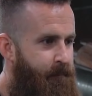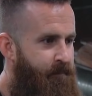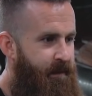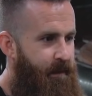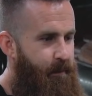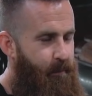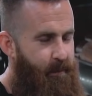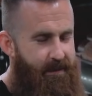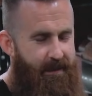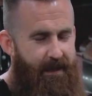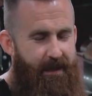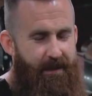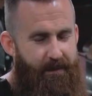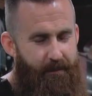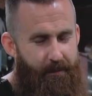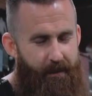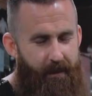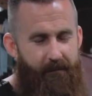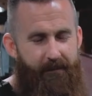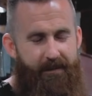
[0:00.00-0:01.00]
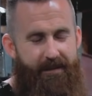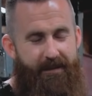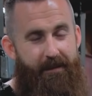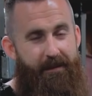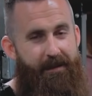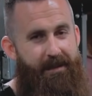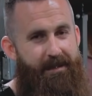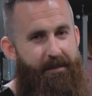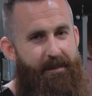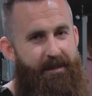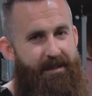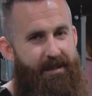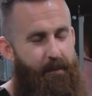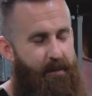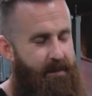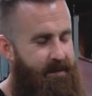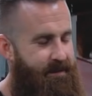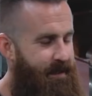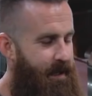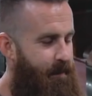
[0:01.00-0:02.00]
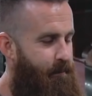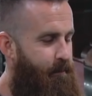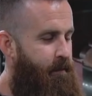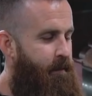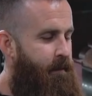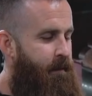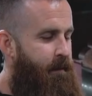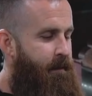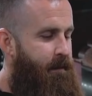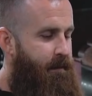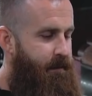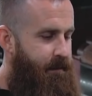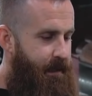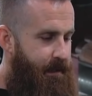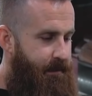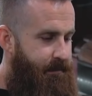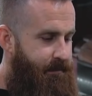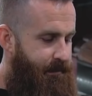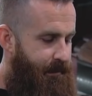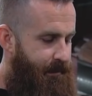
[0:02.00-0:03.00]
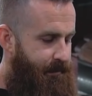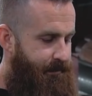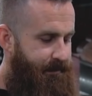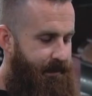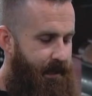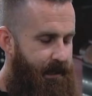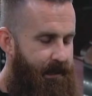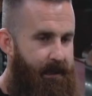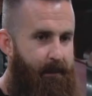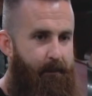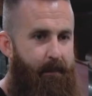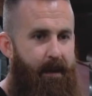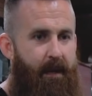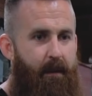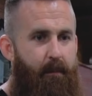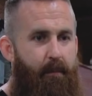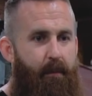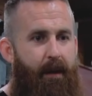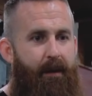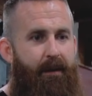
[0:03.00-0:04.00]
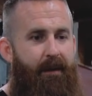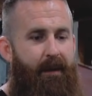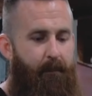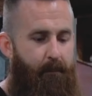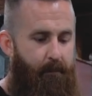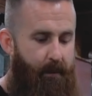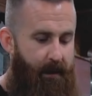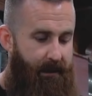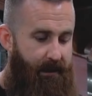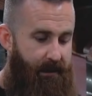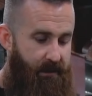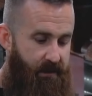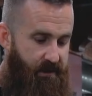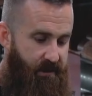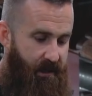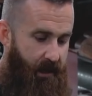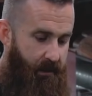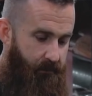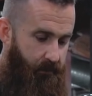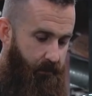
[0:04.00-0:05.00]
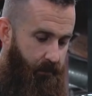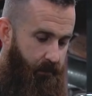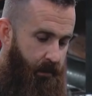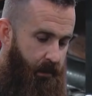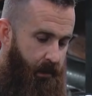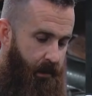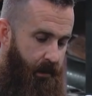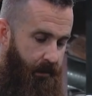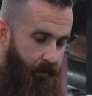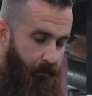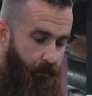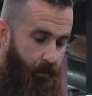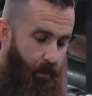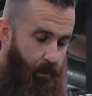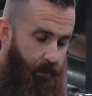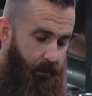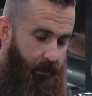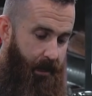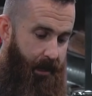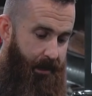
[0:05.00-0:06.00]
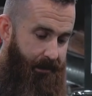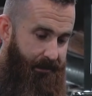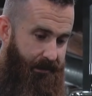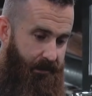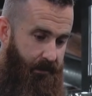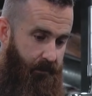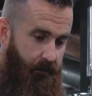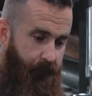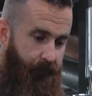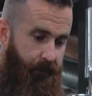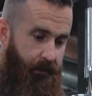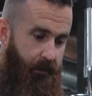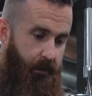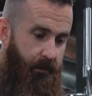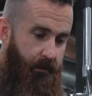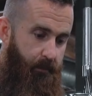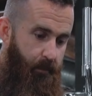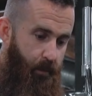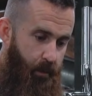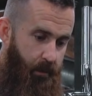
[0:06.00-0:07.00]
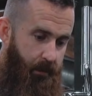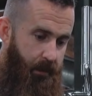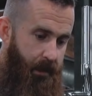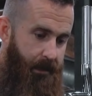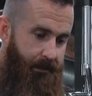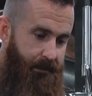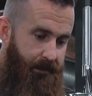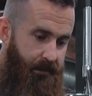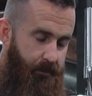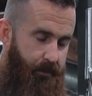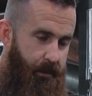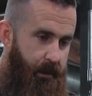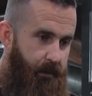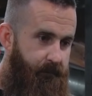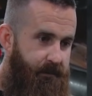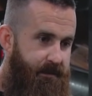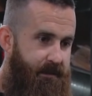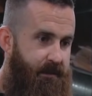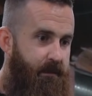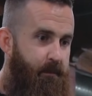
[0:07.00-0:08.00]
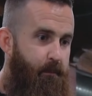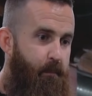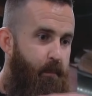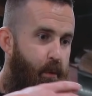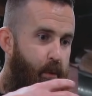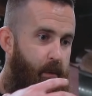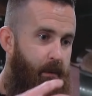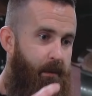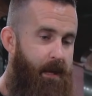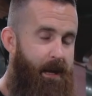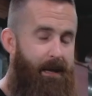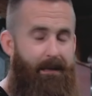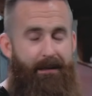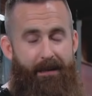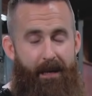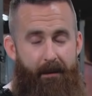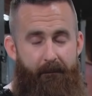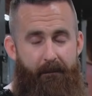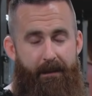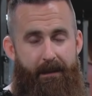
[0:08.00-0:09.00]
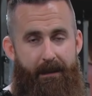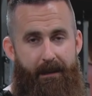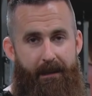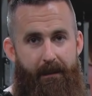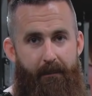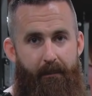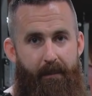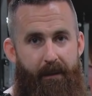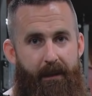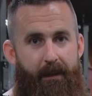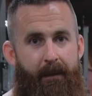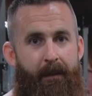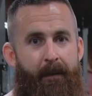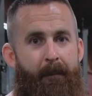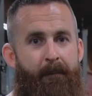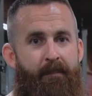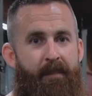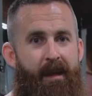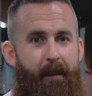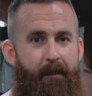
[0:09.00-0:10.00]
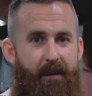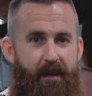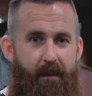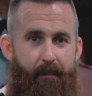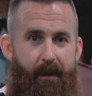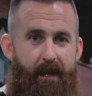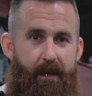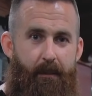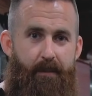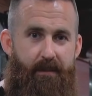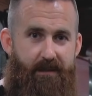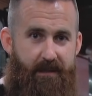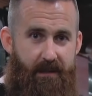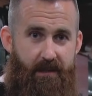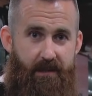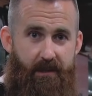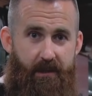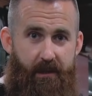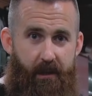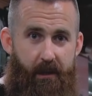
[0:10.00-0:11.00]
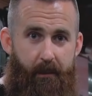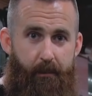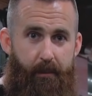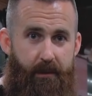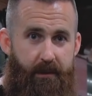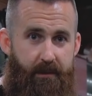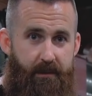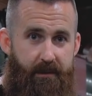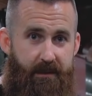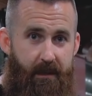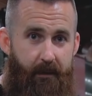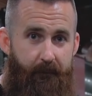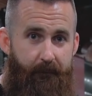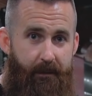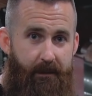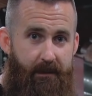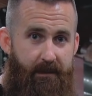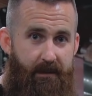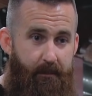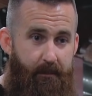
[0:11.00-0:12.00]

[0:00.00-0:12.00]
In which case your pelvis still needs to be somewhat stable. Yes, and it's not like a make or break thing, but in general, the more locked in your feet are, the more locked in your pelvis, and the more locked in everything can be, in the better position you're gonna put yourself in to